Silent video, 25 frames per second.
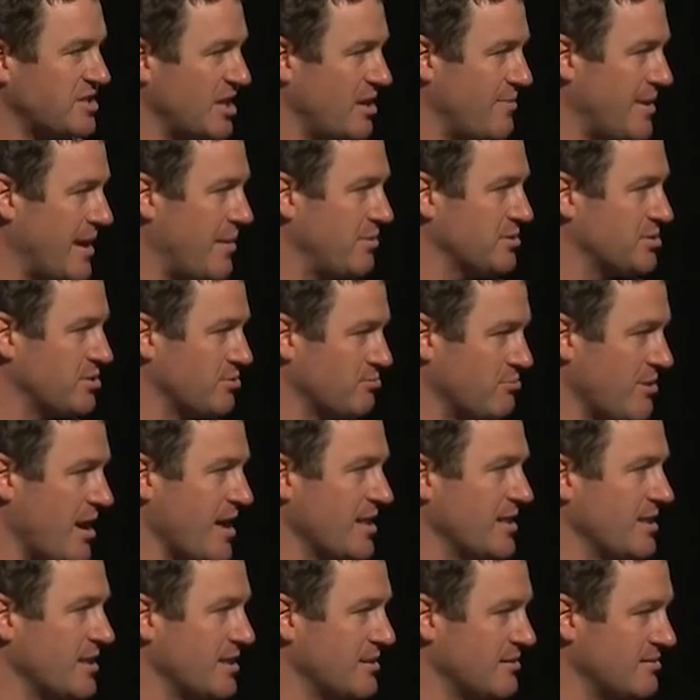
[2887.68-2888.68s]
be able to
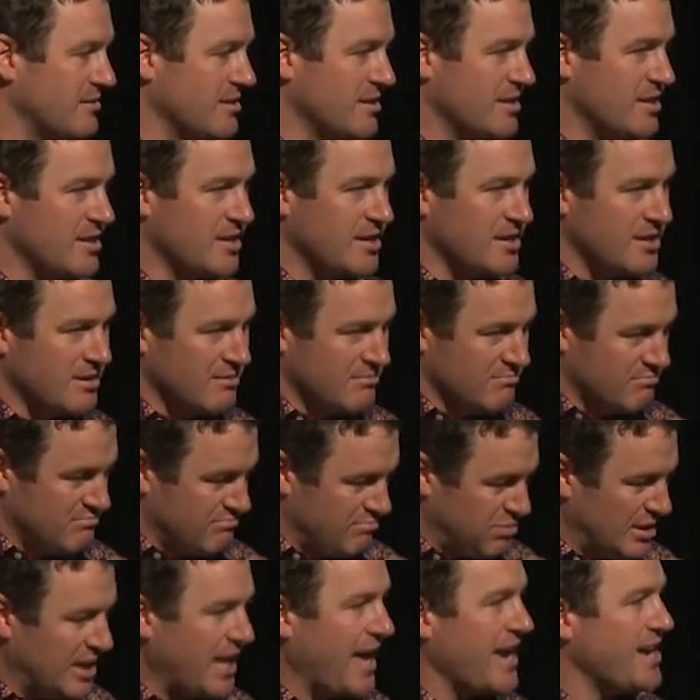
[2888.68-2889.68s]
run
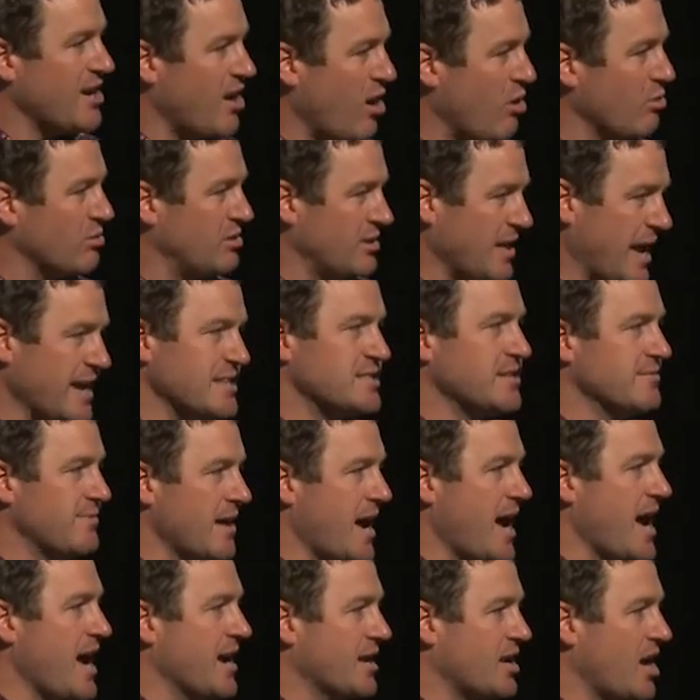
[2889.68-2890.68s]
plain old native
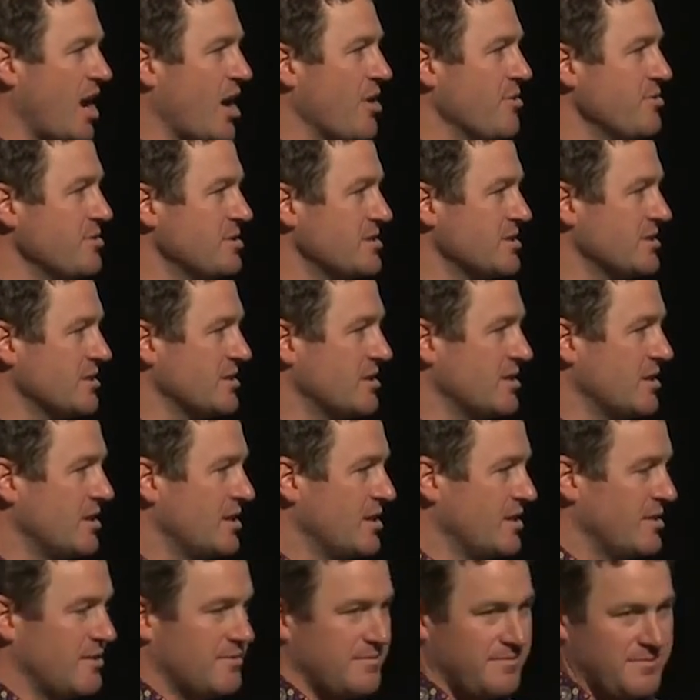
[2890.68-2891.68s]
R code.
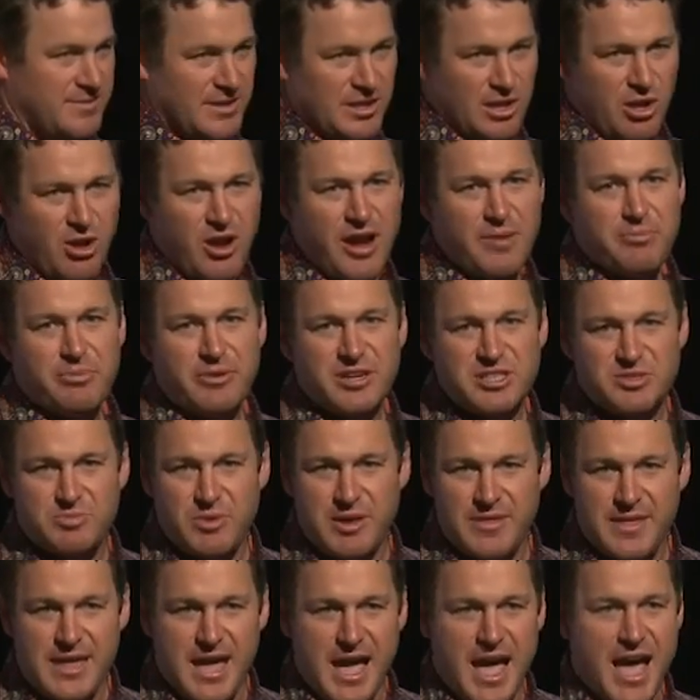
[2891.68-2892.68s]
For libraries where
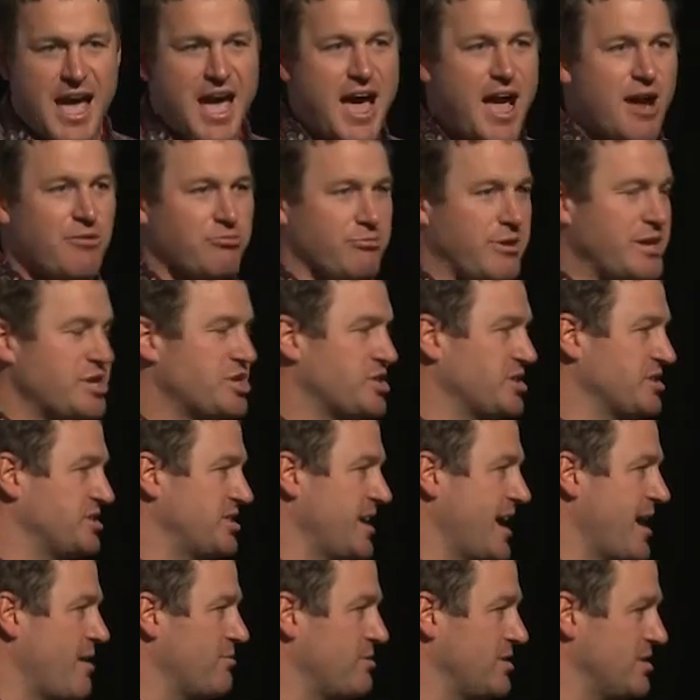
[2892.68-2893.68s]
the R reaches
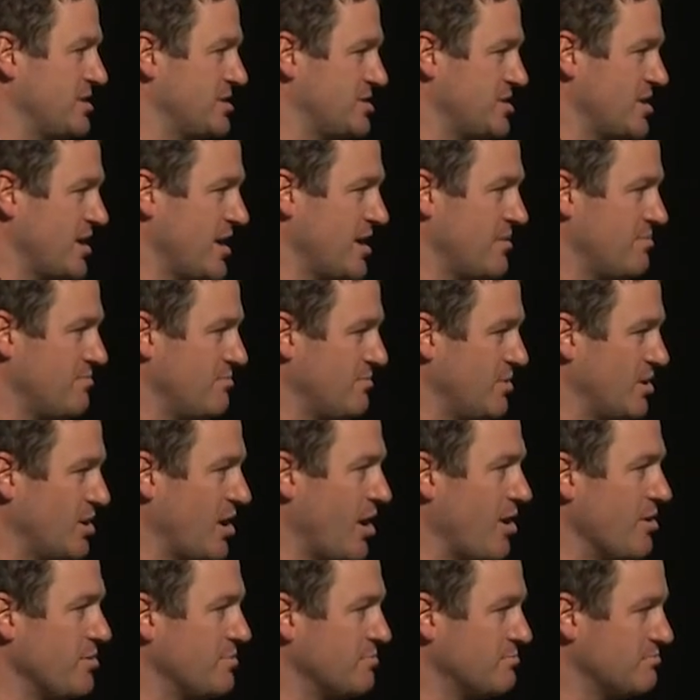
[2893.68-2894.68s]
out into,
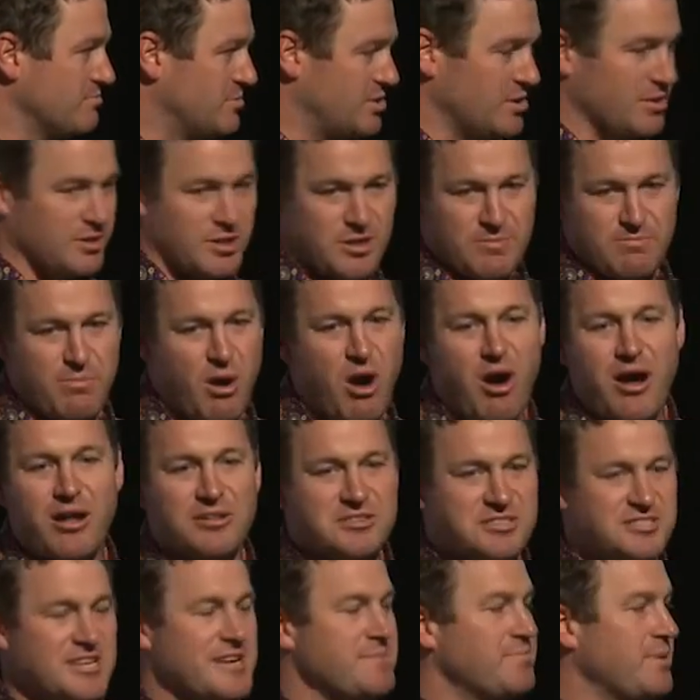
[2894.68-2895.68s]
sort of compiled
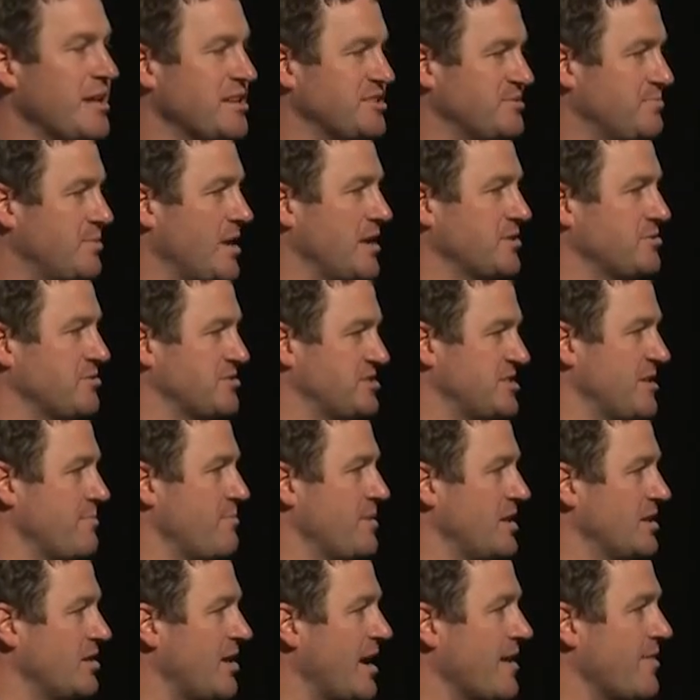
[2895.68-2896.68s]
C++ or something
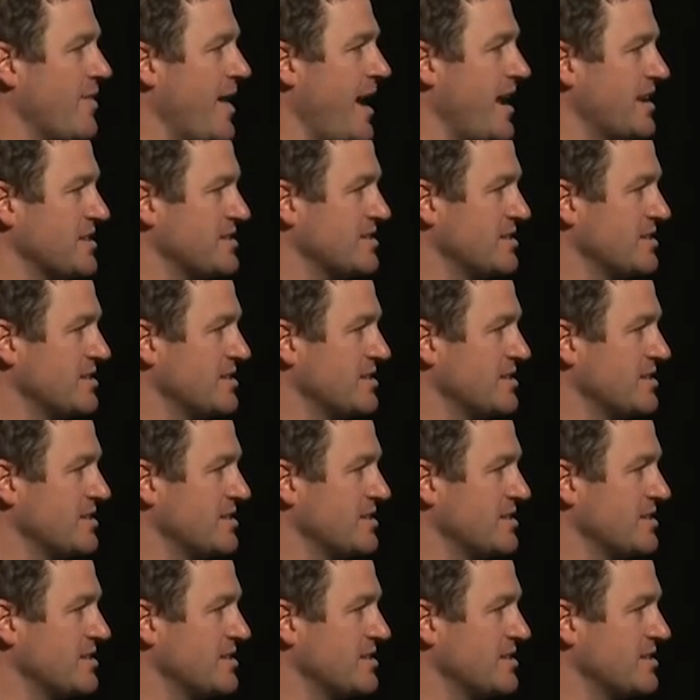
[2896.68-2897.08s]
like that,